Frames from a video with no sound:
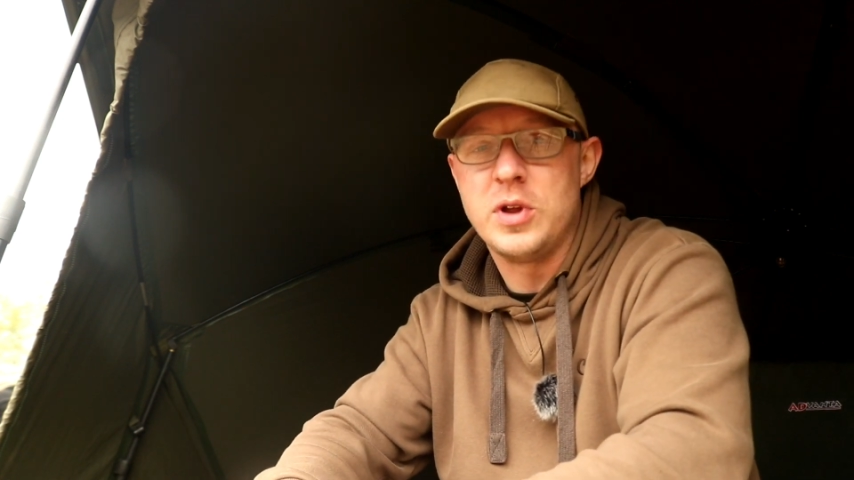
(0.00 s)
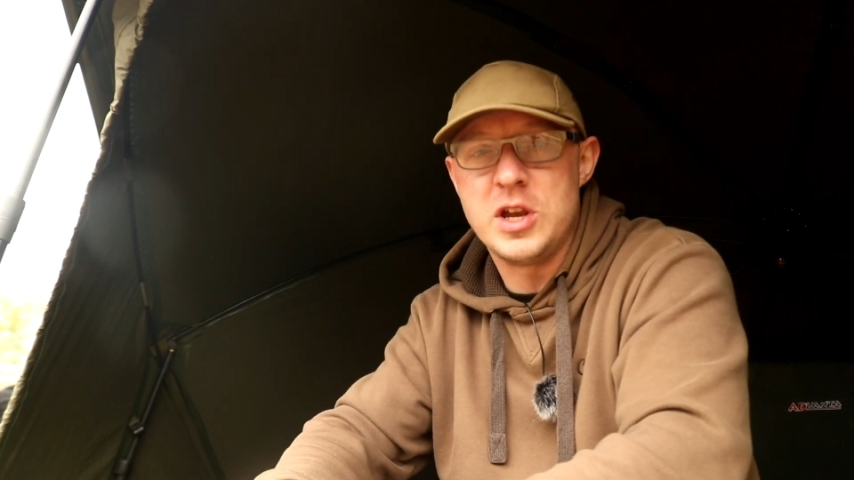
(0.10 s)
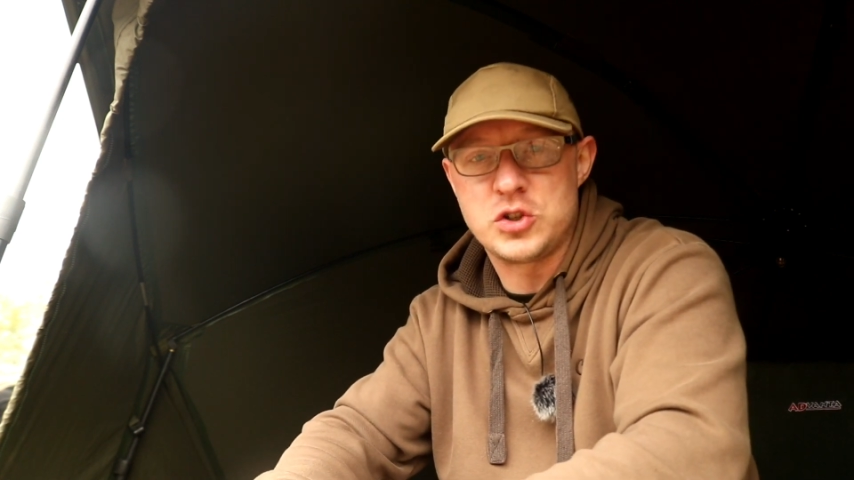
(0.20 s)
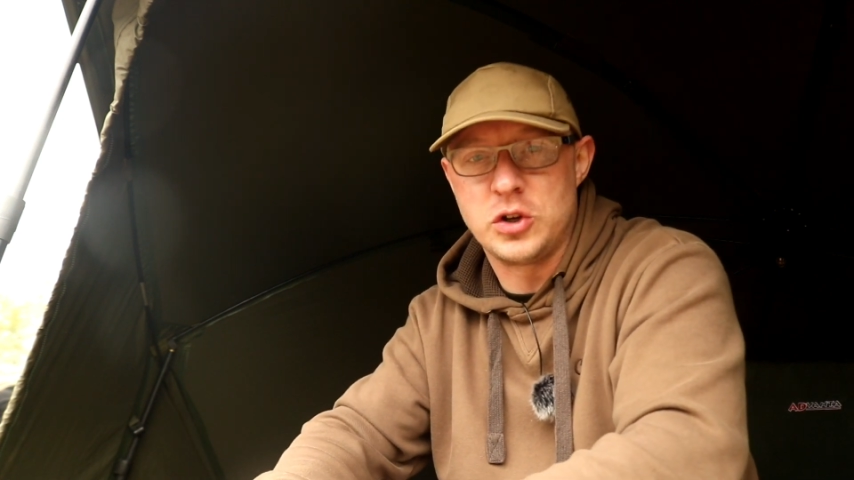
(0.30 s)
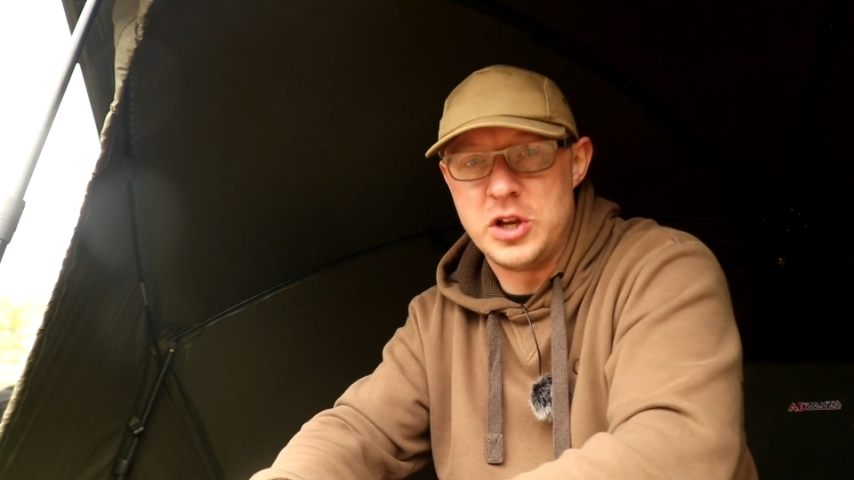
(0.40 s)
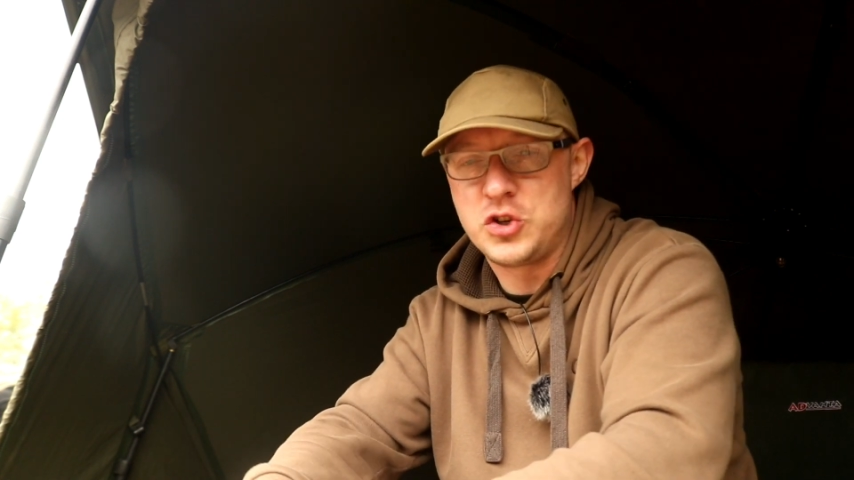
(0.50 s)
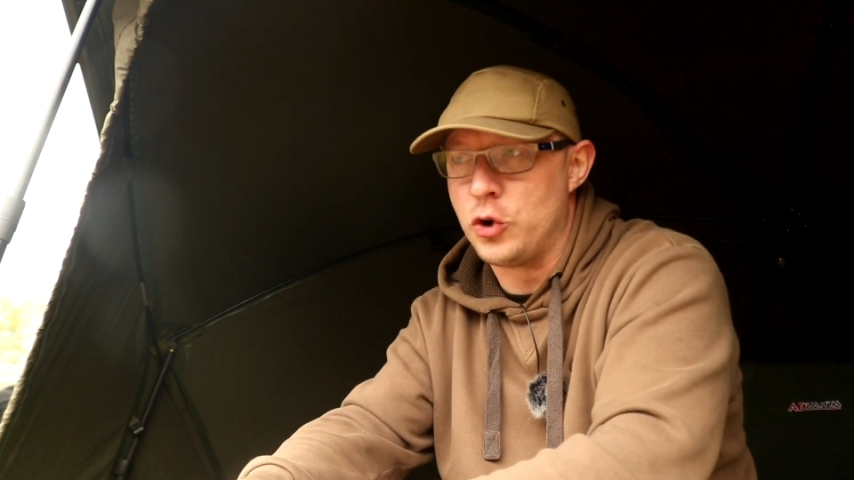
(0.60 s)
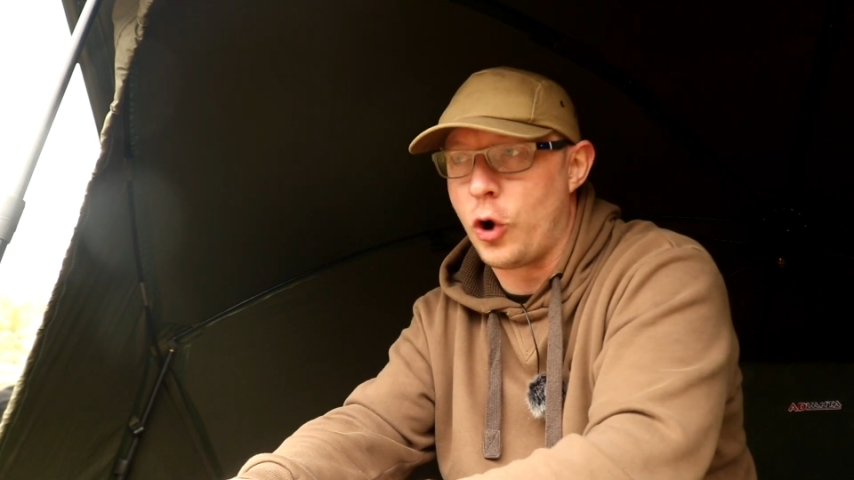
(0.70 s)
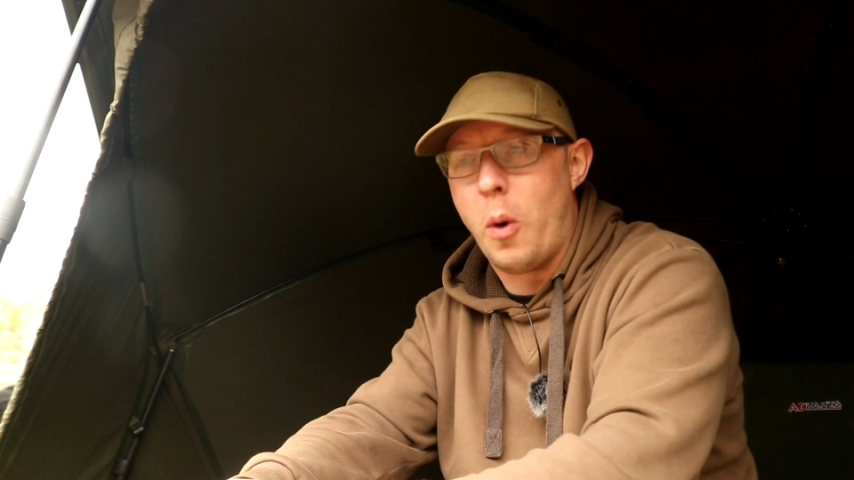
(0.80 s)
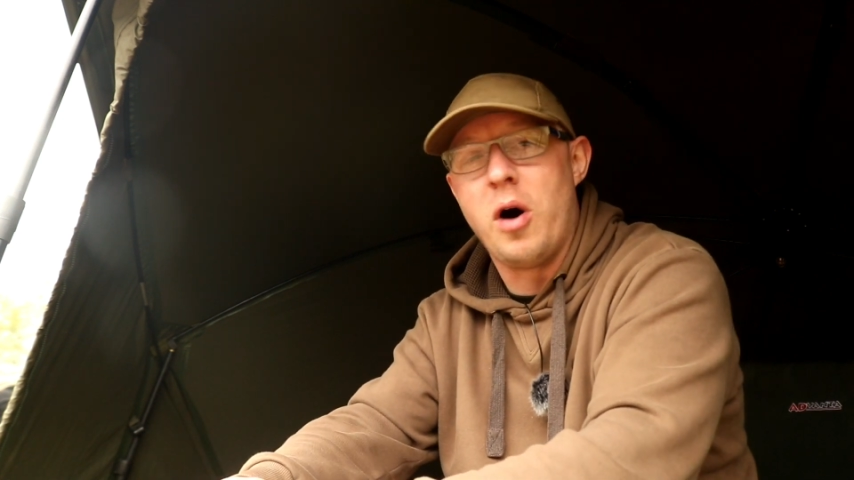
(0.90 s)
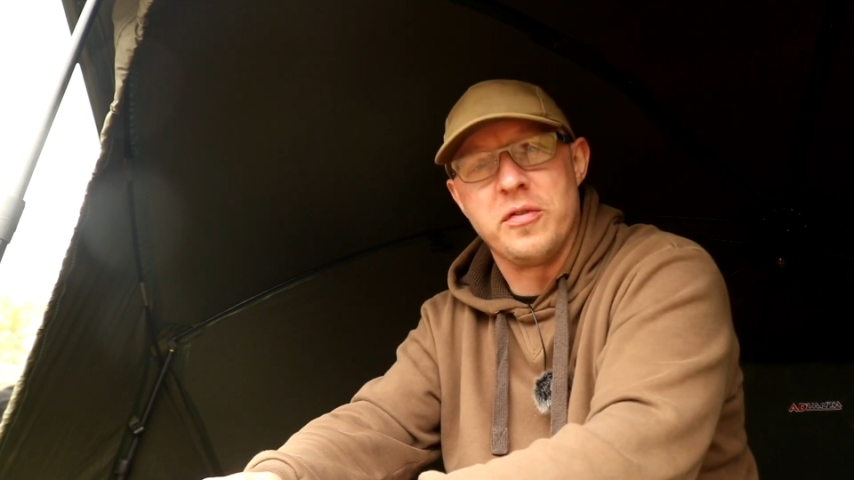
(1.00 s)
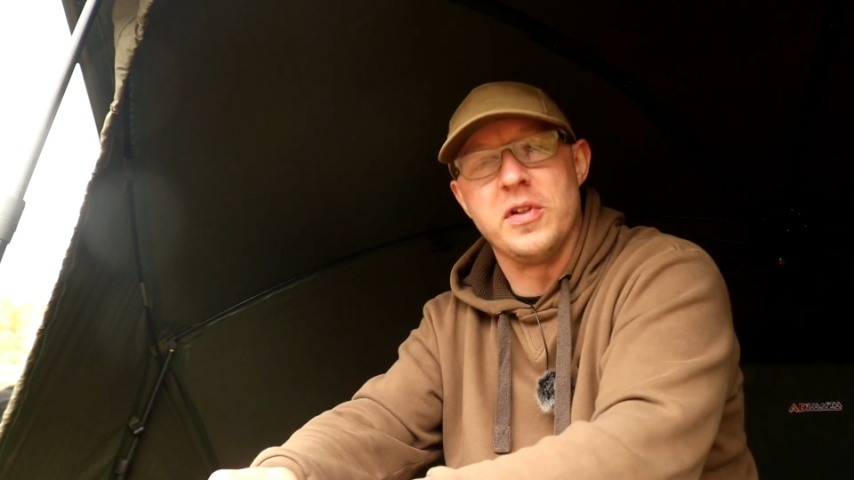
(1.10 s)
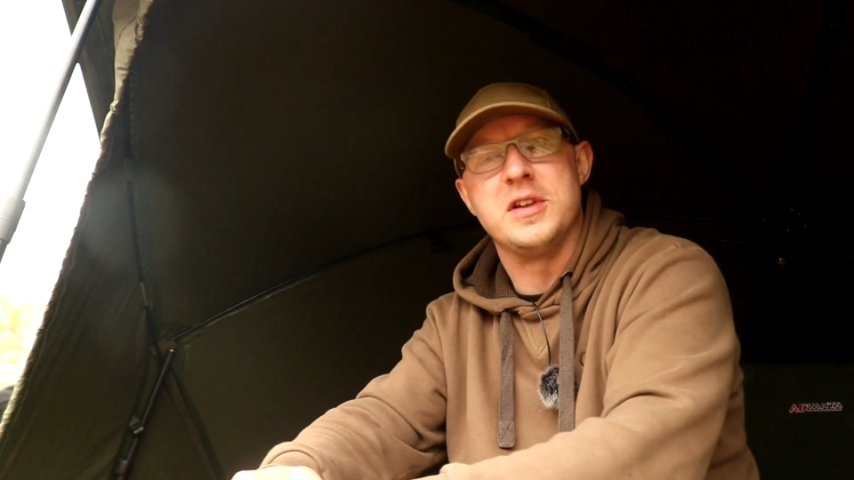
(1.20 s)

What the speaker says: It's going to go off.